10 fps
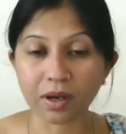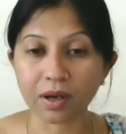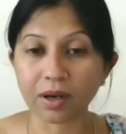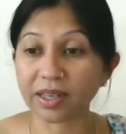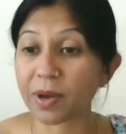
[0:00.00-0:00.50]

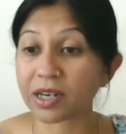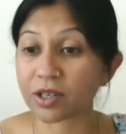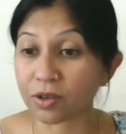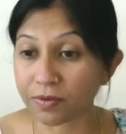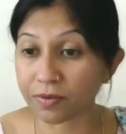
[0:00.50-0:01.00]

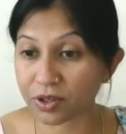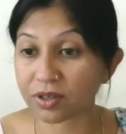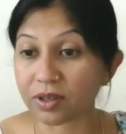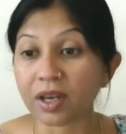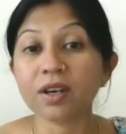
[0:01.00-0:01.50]
expansion coefficient.
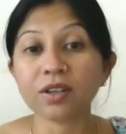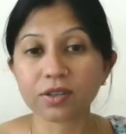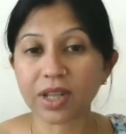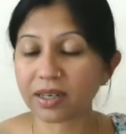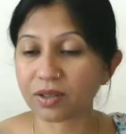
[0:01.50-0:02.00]

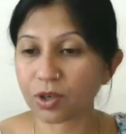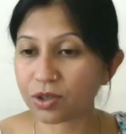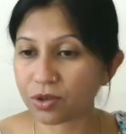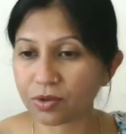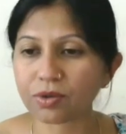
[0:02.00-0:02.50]
So that is what
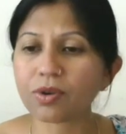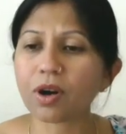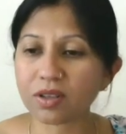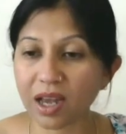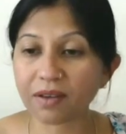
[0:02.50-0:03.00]
you use. You
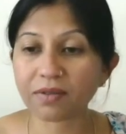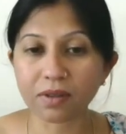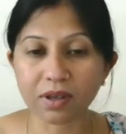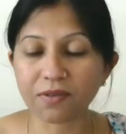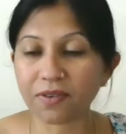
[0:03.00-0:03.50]
also have
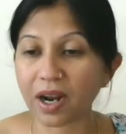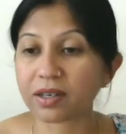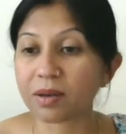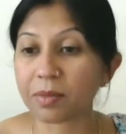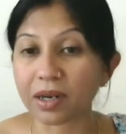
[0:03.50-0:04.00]

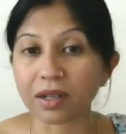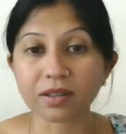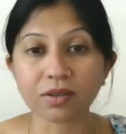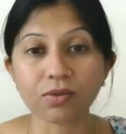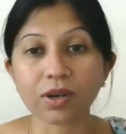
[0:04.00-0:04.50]
refractory
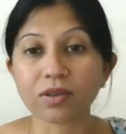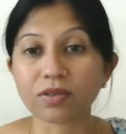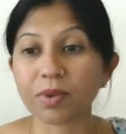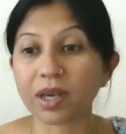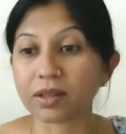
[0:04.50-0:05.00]
metals. You can
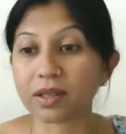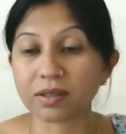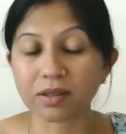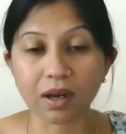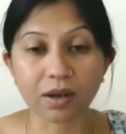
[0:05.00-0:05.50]
also make
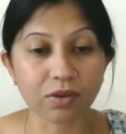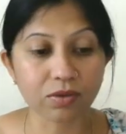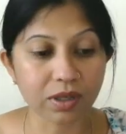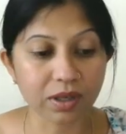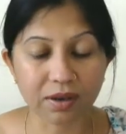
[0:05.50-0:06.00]
this
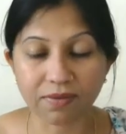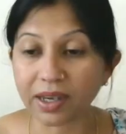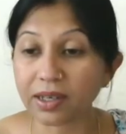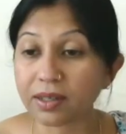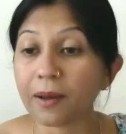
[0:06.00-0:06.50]
using
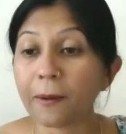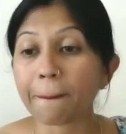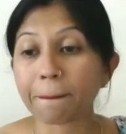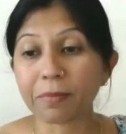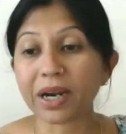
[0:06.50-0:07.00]
graphite.
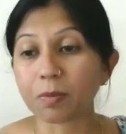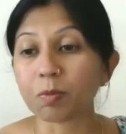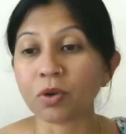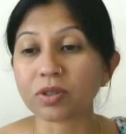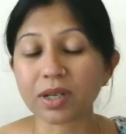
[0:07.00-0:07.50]
But
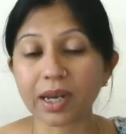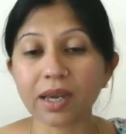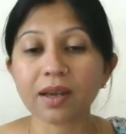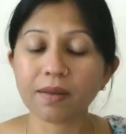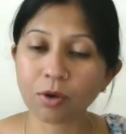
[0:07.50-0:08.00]
mostly,
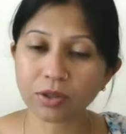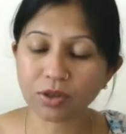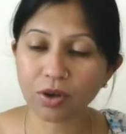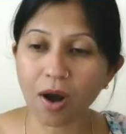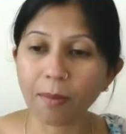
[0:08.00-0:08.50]
the
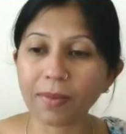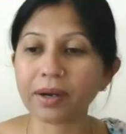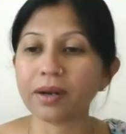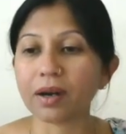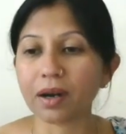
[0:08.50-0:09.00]
most
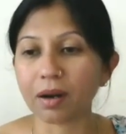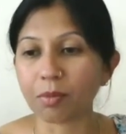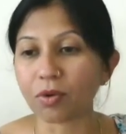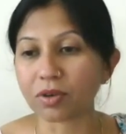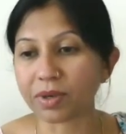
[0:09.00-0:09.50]
common
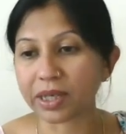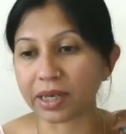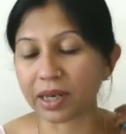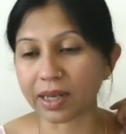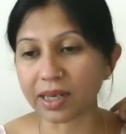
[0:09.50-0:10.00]
mold
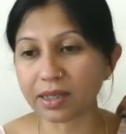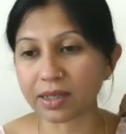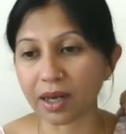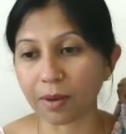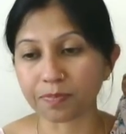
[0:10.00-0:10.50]
material is
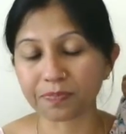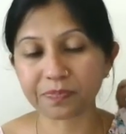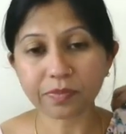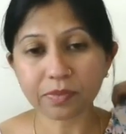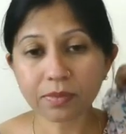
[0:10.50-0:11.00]

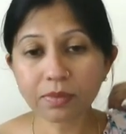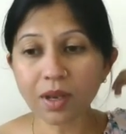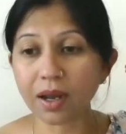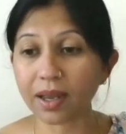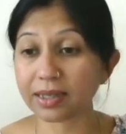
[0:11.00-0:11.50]

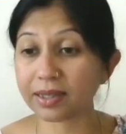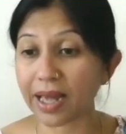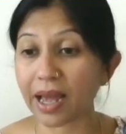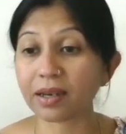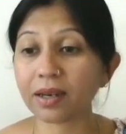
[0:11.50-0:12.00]

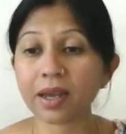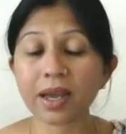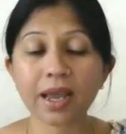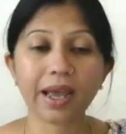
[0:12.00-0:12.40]
sand, and